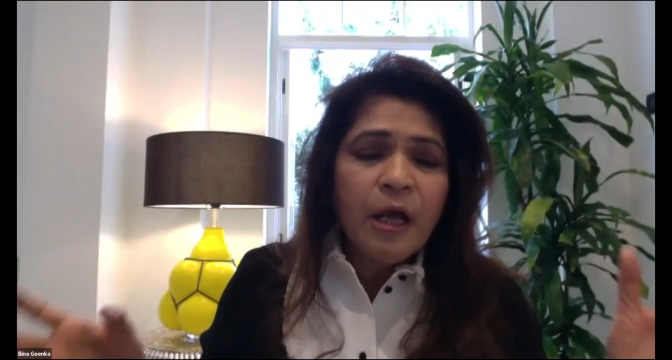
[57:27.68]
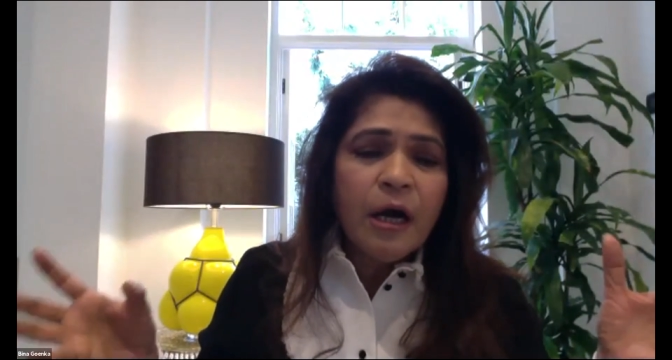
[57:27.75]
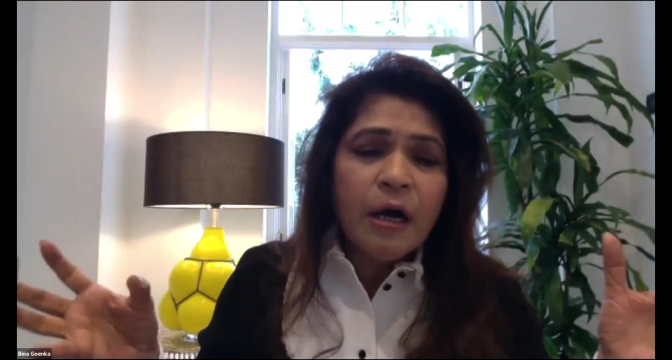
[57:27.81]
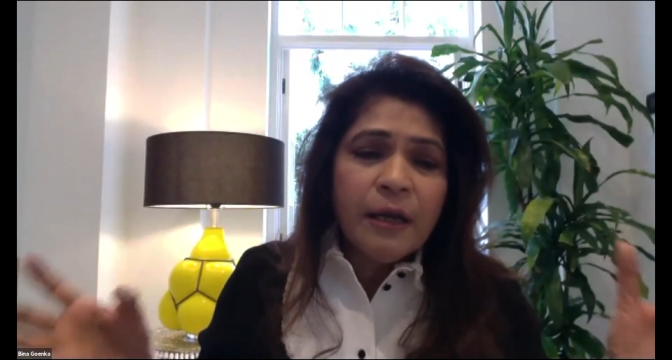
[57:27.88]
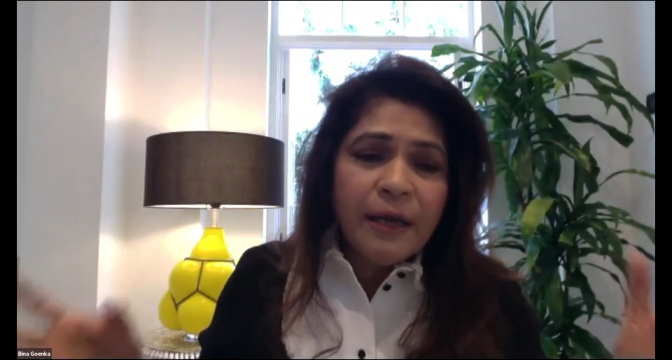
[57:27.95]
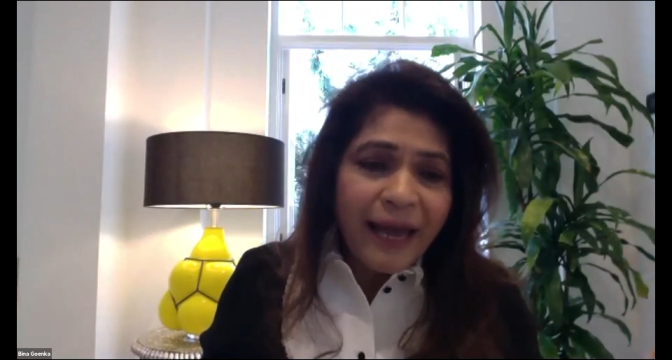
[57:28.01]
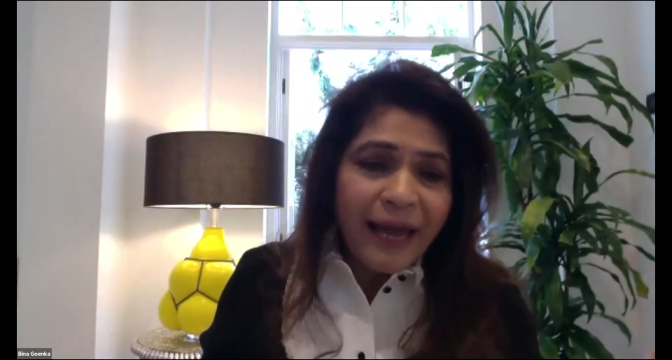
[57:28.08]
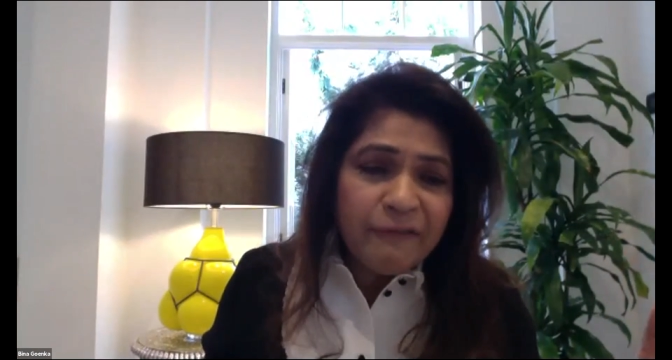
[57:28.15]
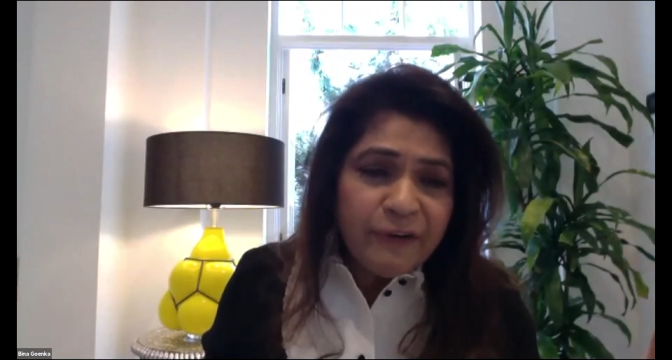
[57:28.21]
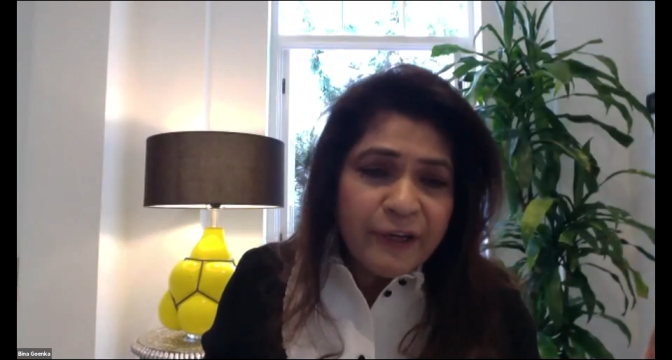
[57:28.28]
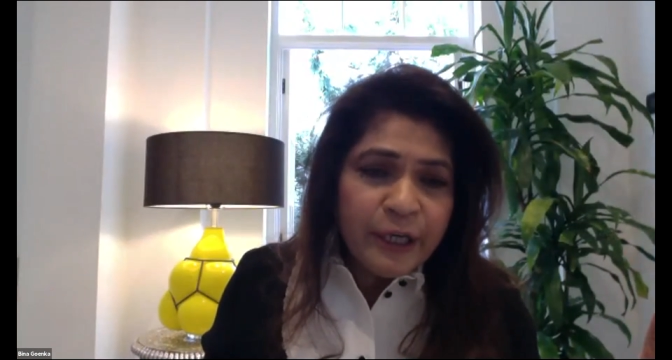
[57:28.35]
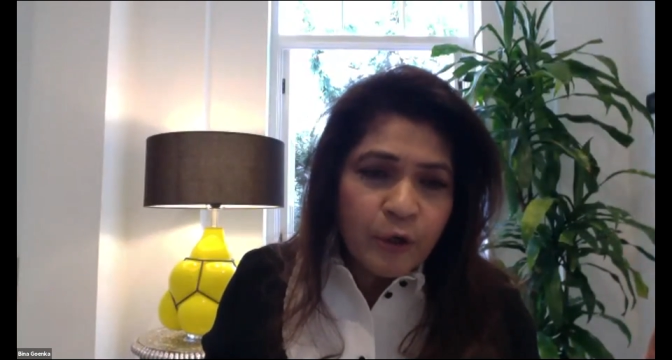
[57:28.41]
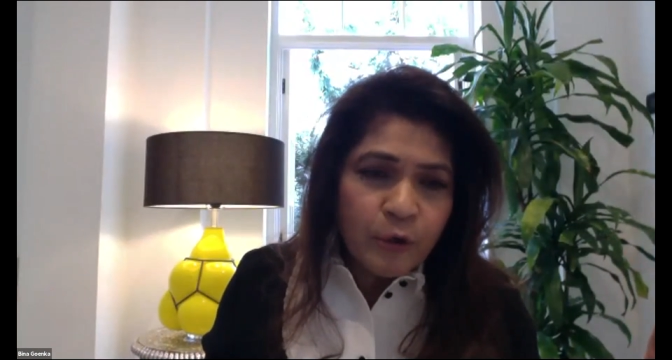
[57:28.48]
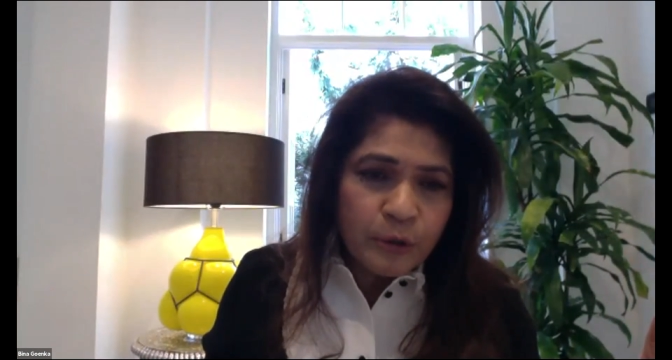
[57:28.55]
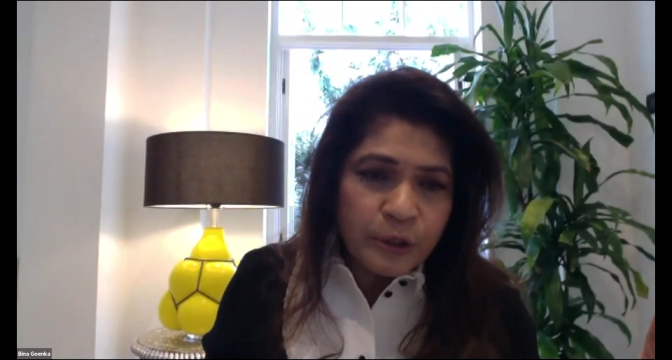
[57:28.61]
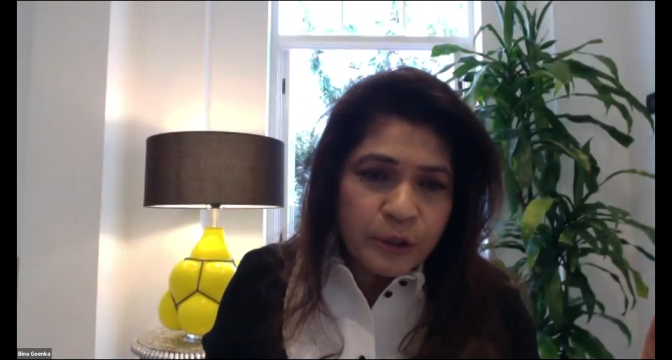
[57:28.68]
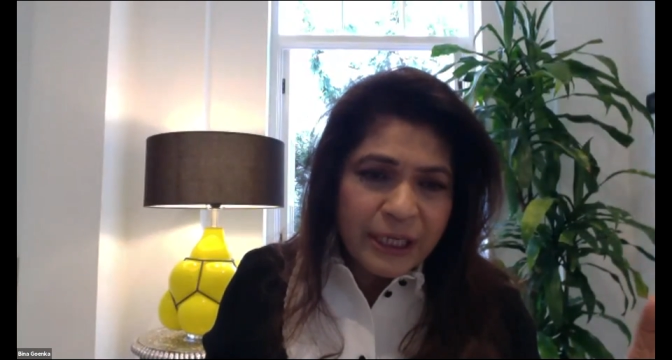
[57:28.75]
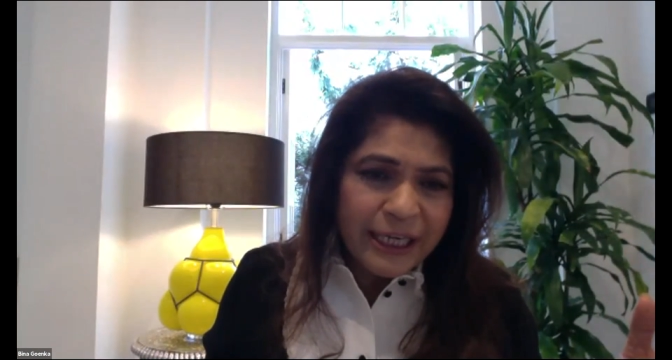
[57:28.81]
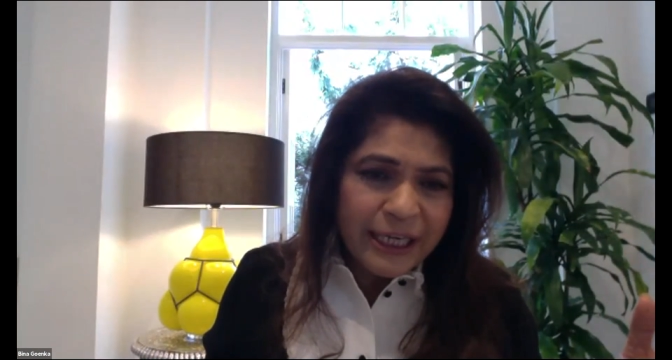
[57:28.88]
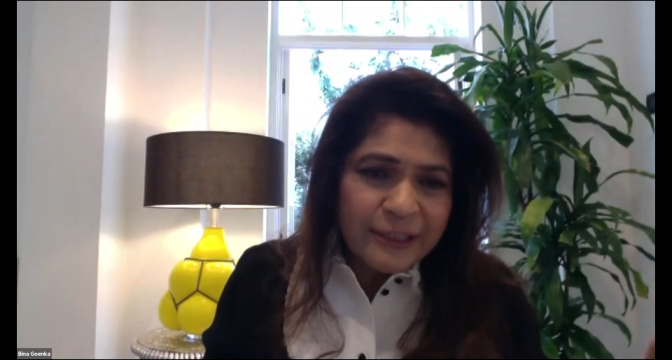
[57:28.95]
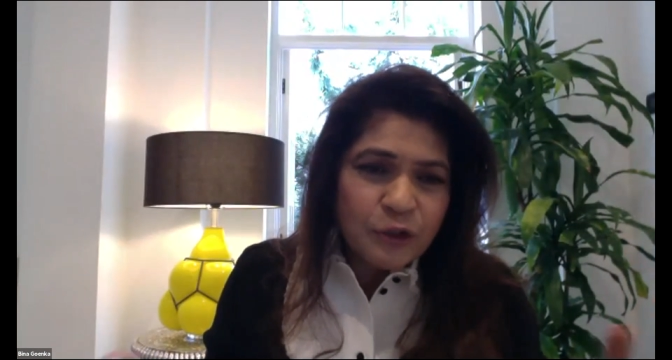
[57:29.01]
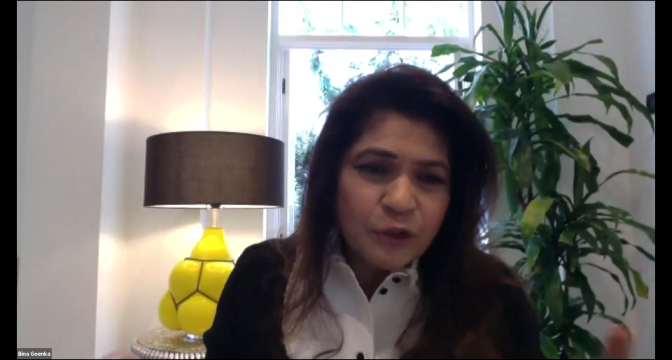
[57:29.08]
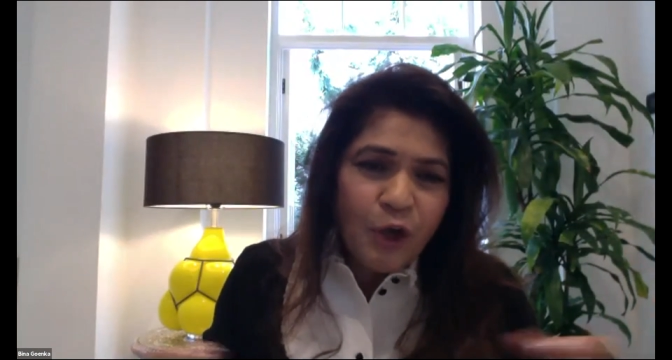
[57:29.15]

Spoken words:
a livelihood. Absolutely. It's